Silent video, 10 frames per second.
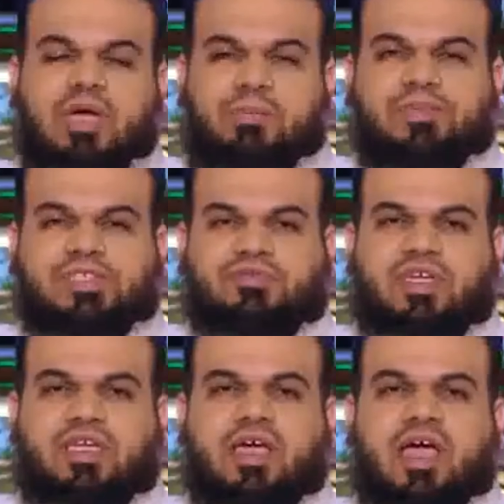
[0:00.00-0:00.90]

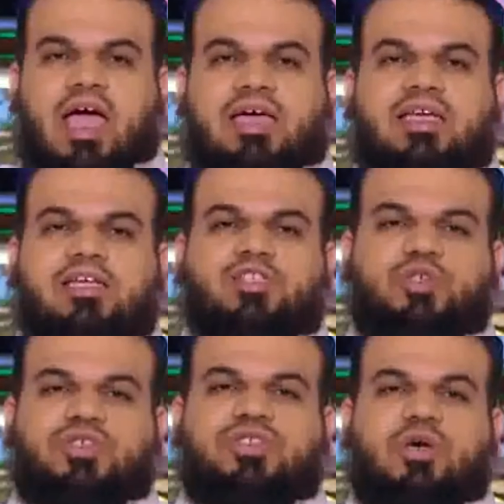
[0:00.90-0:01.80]
purposefully, and they
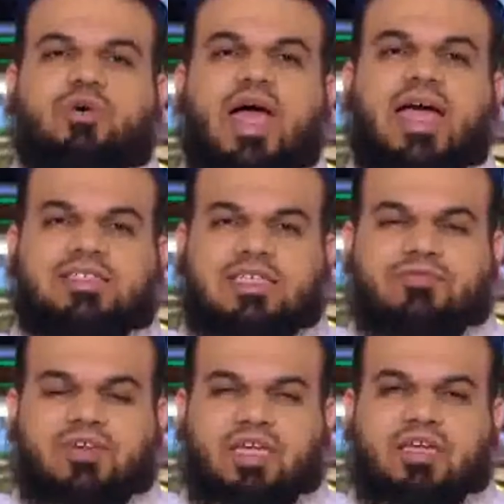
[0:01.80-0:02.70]
do so
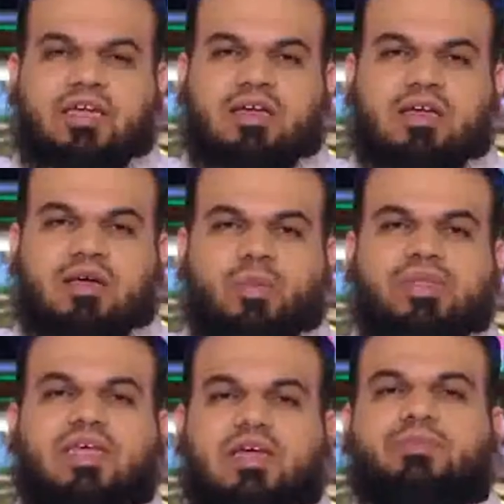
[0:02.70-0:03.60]
actively,
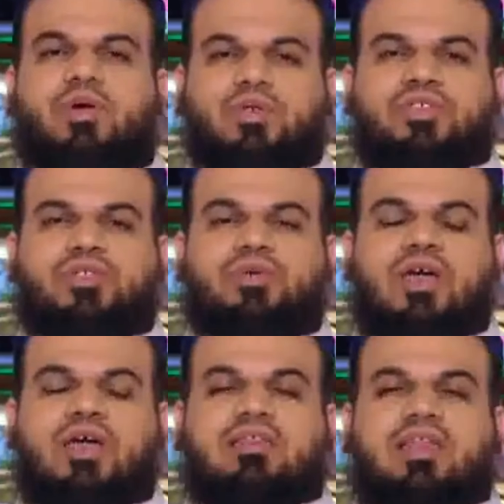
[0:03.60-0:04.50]
when they oppose you,
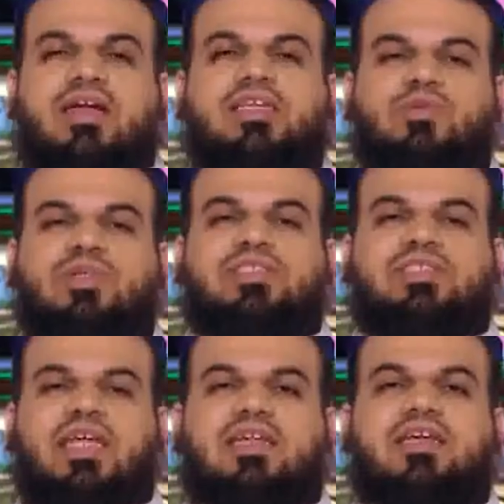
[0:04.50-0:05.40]
that is when
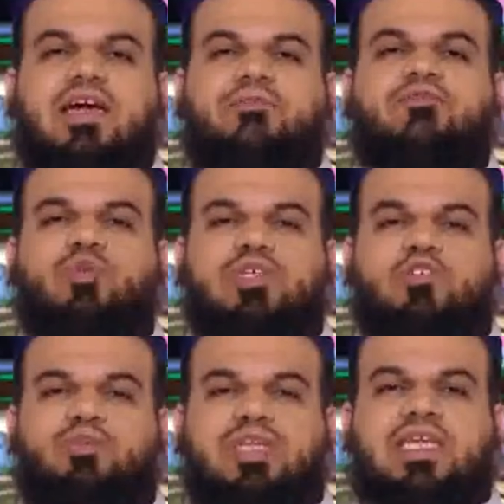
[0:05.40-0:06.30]
standing up for what
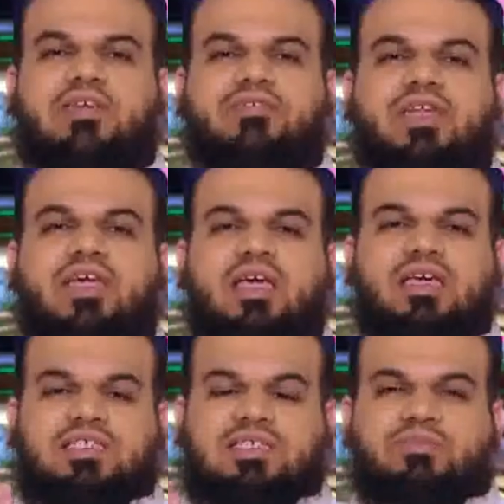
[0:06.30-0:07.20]
you believe in
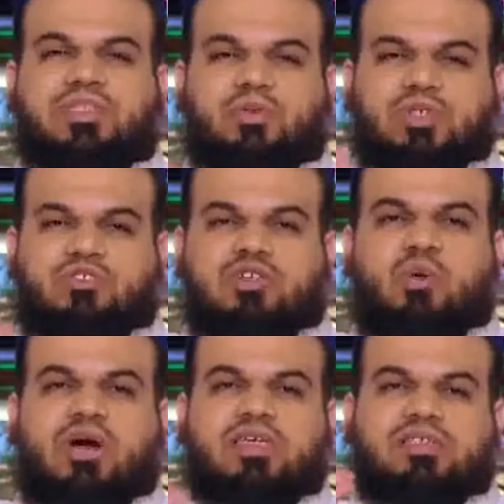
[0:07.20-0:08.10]
is something which
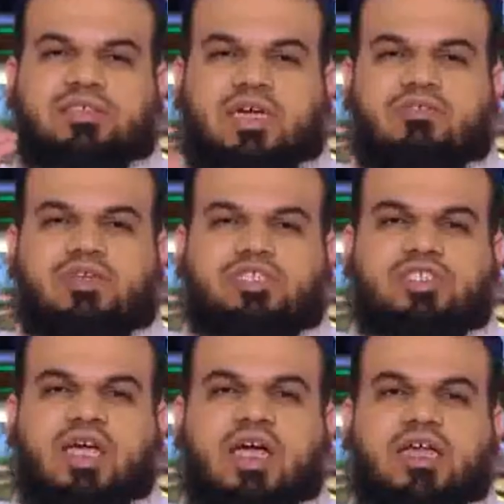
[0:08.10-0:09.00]
requires courage
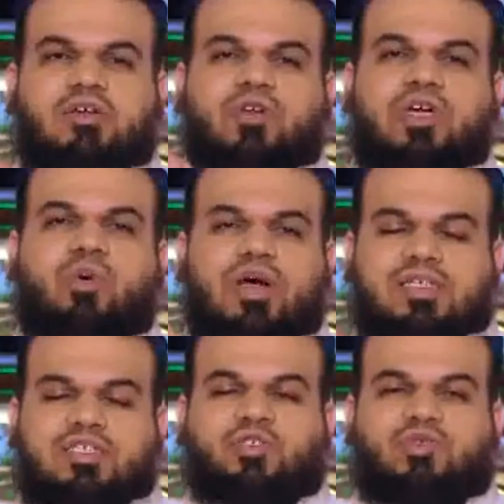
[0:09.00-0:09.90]
and
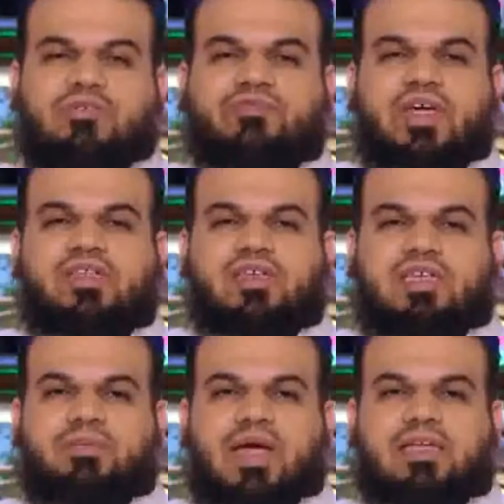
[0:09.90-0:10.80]
requires strong faith and
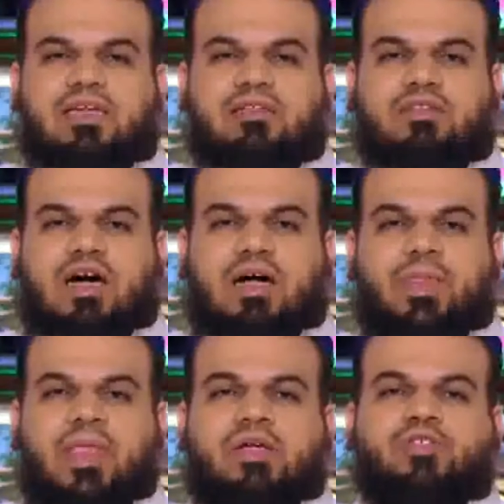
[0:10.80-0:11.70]
iman in Allah.
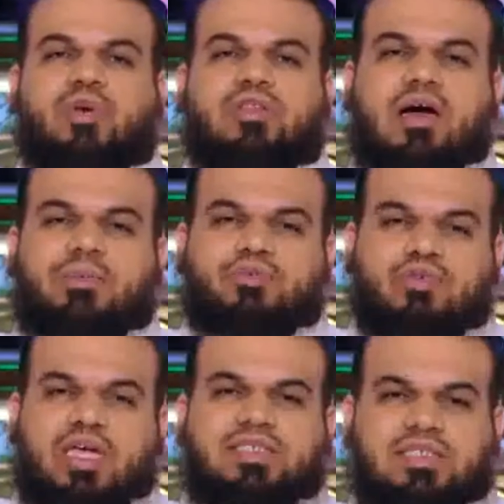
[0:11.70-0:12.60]
So Allah
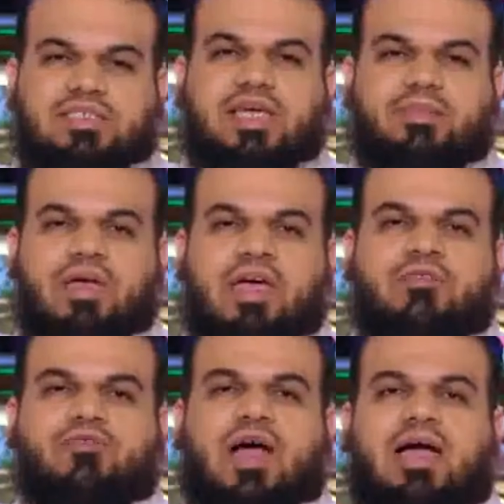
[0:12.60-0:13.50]
praises them
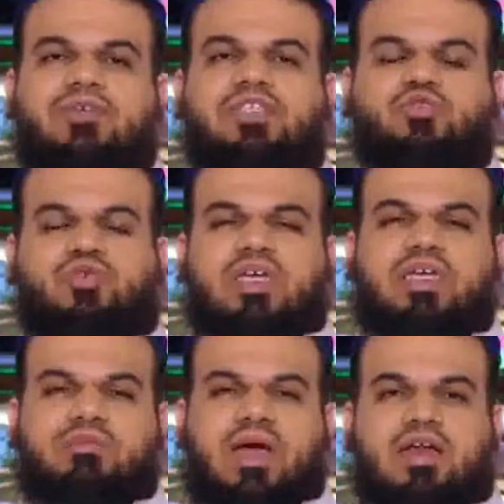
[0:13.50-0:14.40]
for having strong
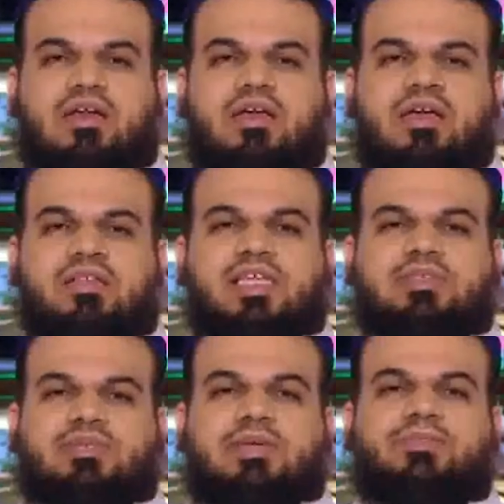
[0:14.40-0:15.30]
iman. These
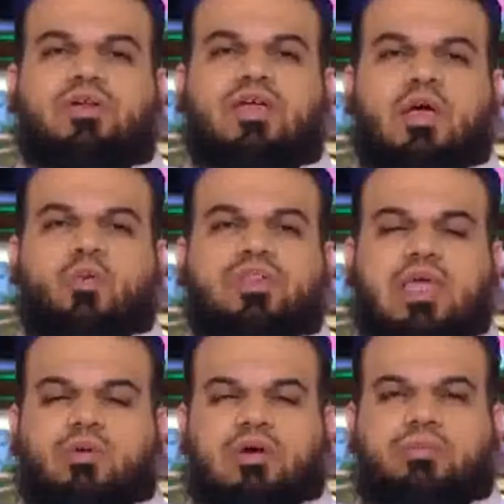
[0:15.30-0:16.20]
people, when
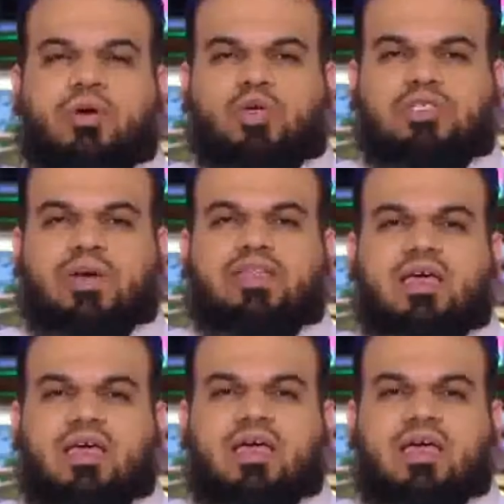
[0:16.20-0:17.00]
they were opposed by their